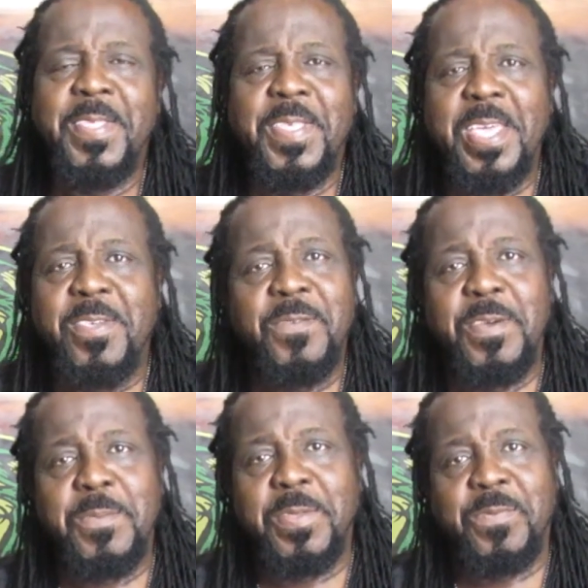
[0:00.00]
Thank you
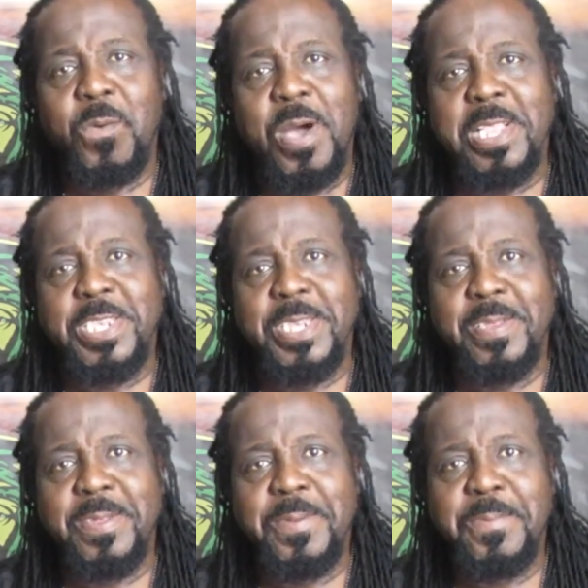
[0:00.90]
very much for
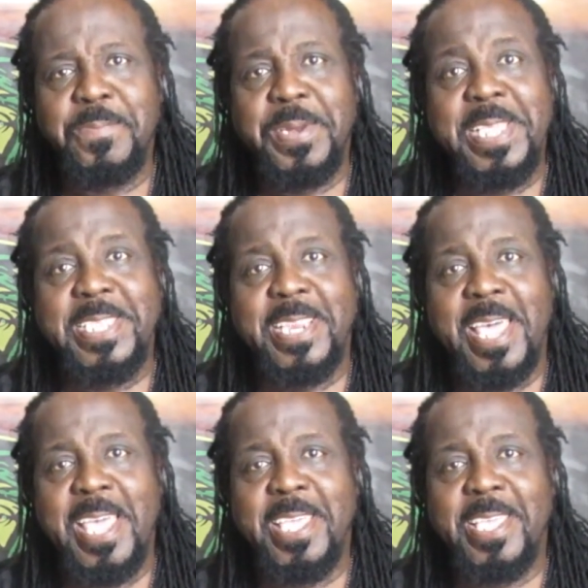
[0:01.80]
watching. Please
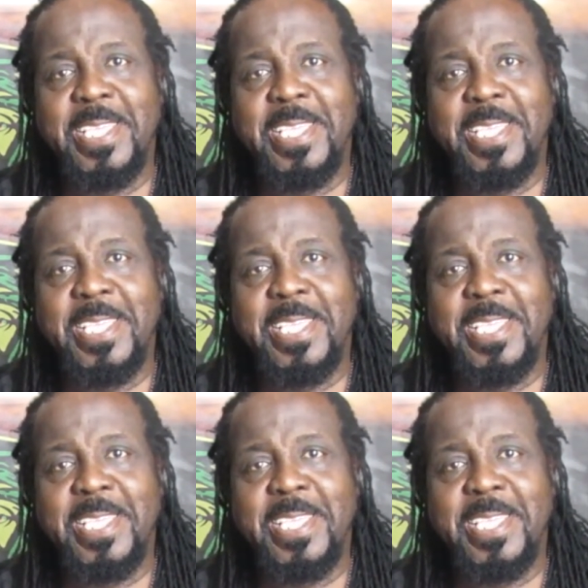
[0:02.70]
like,